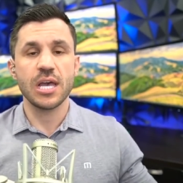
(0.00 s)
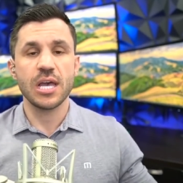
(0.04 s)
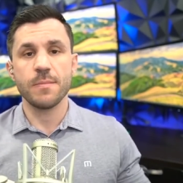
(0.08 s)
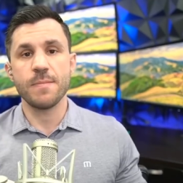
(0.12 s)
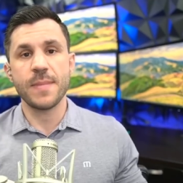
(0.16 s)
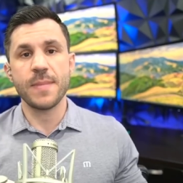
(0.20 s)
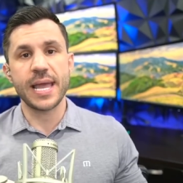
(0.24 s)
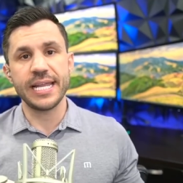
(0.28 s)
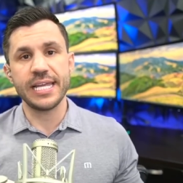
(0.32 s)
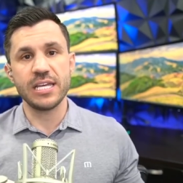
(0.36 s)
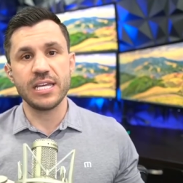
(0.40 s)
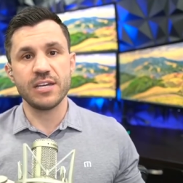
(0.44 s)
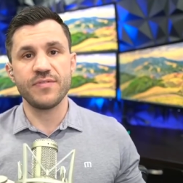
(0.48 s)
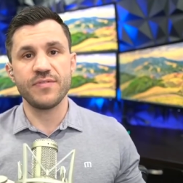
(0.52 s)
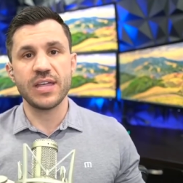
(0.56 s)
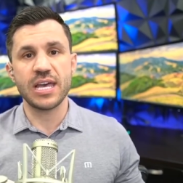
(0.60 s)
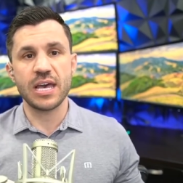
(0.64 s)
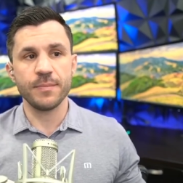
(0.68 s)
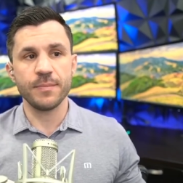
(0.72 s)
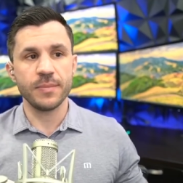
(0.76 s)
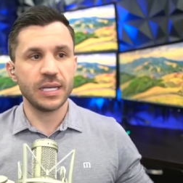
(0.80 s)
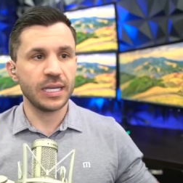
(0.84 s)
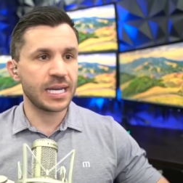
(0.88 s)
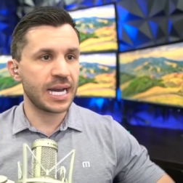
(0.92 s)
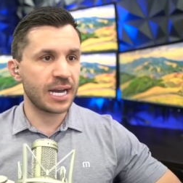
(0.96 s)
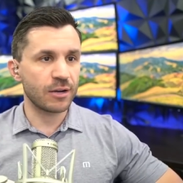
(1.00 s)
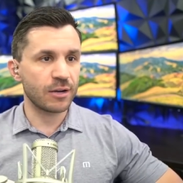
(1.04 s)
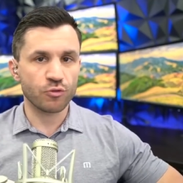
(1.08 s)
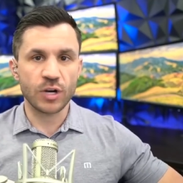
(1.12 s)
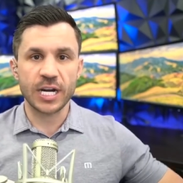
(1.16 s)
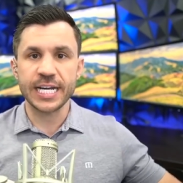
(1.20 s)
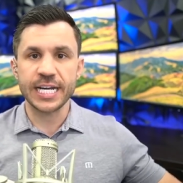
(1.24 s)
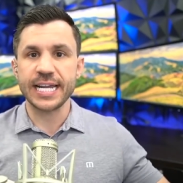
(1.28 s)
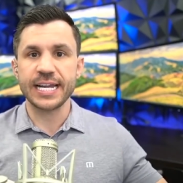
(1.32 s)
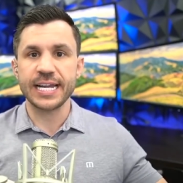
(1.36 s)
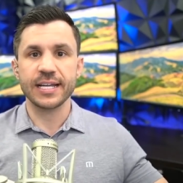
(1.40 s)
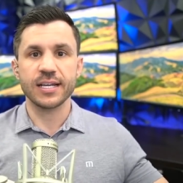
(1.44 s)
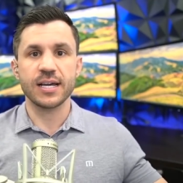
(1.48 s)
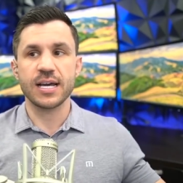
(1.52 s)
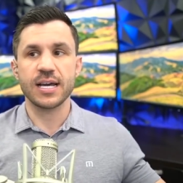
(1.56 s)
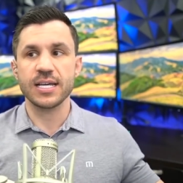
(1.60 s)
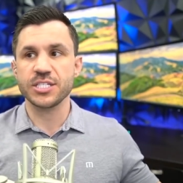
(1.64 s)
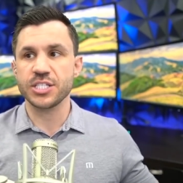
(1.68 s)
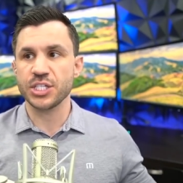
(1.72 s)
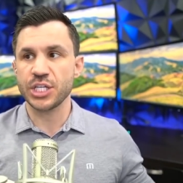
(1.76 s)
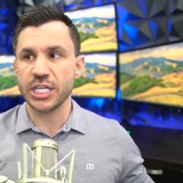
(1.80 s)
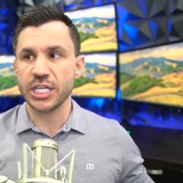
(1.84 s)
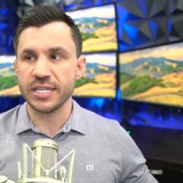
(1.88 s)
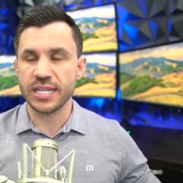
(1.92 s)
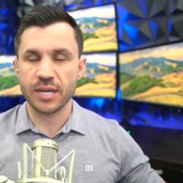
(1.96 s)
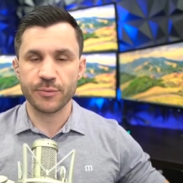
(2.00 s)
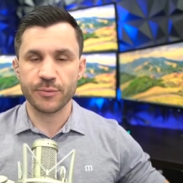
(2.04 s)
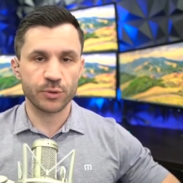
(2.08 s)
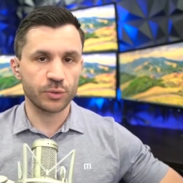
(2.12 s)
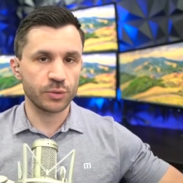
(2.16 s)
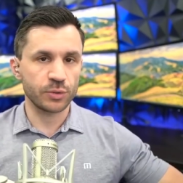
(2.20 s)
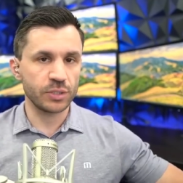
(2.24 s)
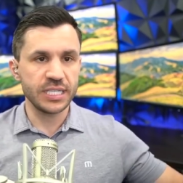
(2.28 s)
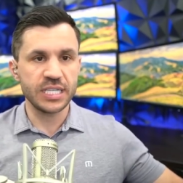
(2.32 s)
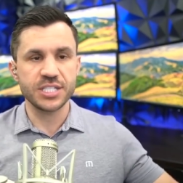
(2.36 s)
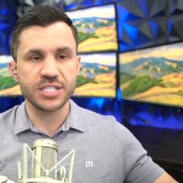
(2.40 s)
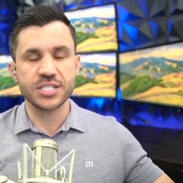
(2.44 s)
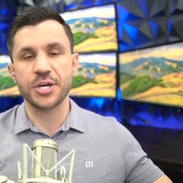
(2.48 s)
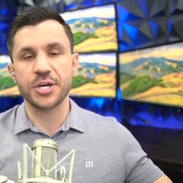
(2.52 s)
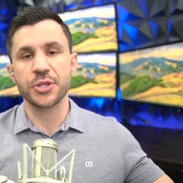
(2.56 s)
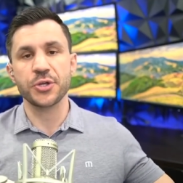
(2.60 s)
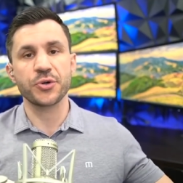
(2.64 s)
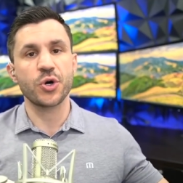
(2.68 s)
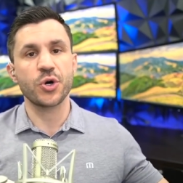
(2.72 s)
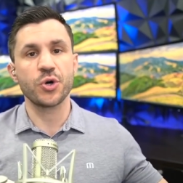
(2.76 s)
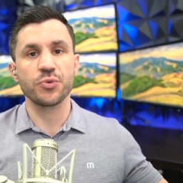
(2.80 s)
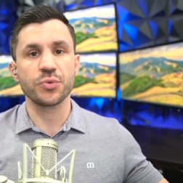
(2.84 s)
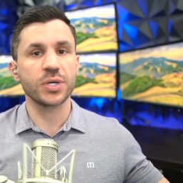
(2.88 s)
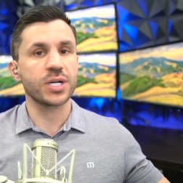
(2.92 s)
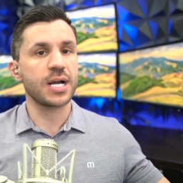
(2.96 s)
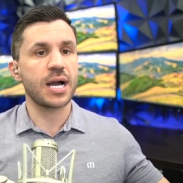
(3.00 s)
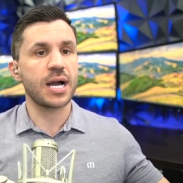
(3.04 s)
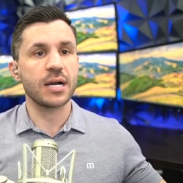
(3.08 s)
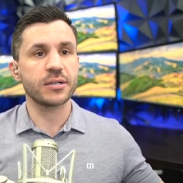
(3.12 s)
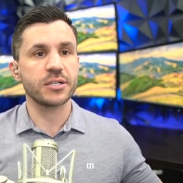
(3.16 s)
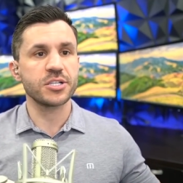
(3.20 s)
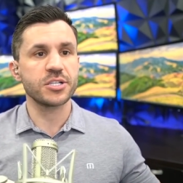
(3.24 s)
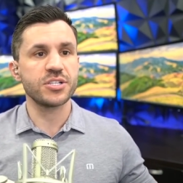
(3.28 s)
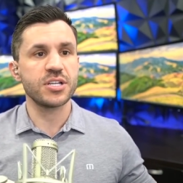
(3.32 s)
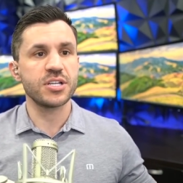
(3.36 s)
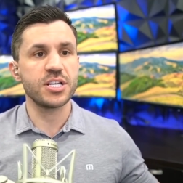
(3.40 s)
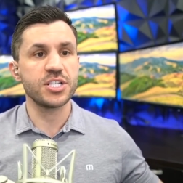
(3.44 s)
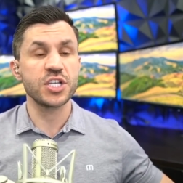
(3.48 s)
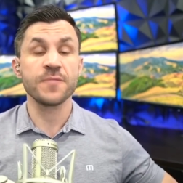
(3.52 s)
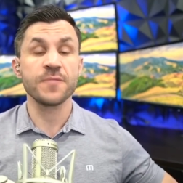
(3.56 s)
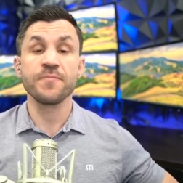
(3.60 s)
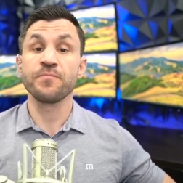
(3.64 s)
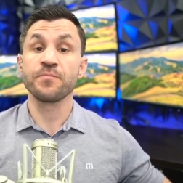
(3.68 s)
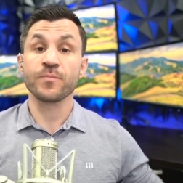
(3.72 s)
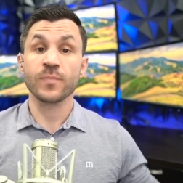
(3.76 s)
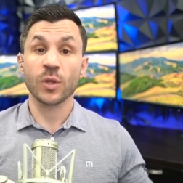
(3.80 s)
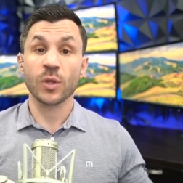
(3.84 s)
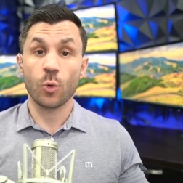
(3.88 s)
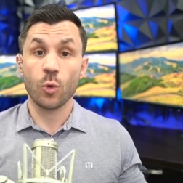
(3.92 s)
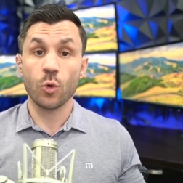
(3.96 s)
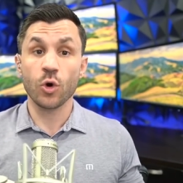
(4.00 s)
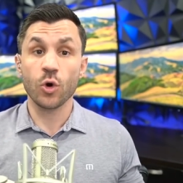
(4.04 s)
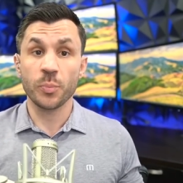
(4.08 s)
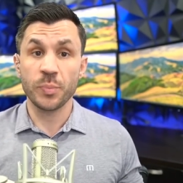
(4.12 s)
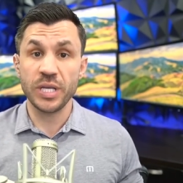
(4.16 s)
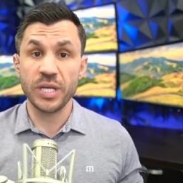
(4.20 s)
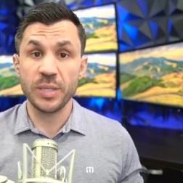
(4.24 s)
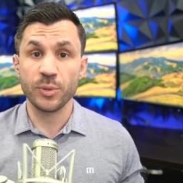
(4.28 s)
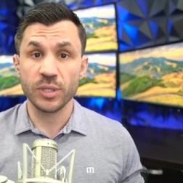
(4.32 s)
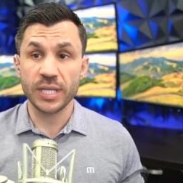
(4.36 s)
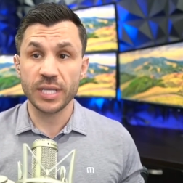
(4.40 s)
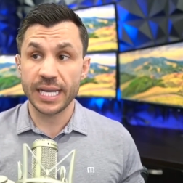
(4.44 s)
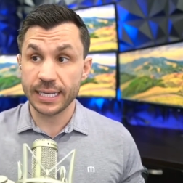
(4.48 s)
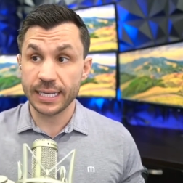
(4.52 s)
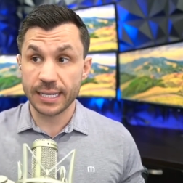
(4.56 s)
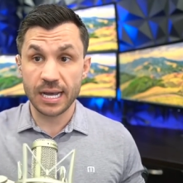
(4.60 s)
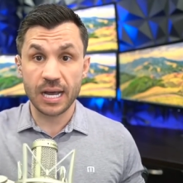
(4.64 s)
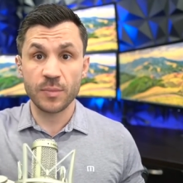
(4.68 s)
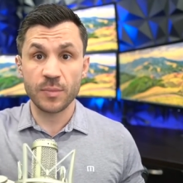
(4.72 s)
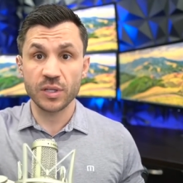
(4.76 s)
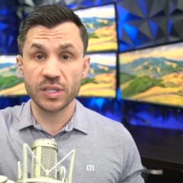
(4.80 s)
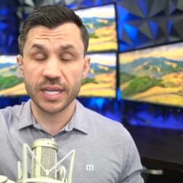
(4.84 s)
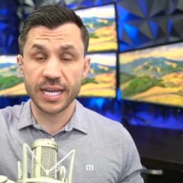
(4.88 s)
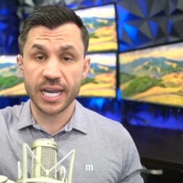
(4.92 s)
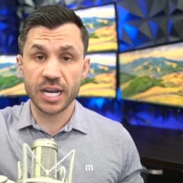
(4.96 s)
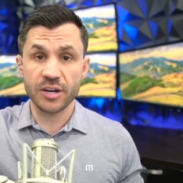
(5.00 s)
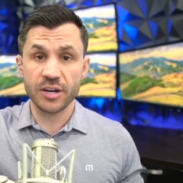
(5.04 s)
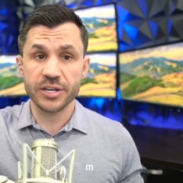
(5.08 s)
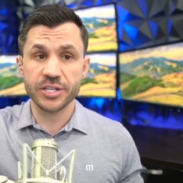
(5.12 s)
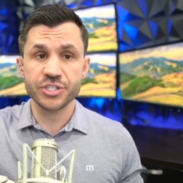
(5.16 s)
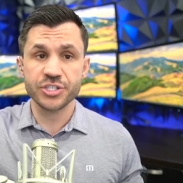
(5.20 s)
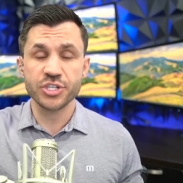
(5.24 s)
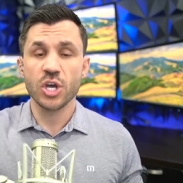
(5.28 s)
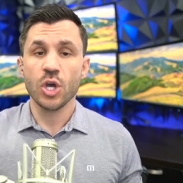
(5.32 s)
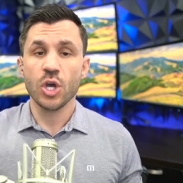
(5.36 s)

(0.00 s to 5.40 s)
Many of them got right out of custody. They were released on their own recognizance. Or people like Kamala Harris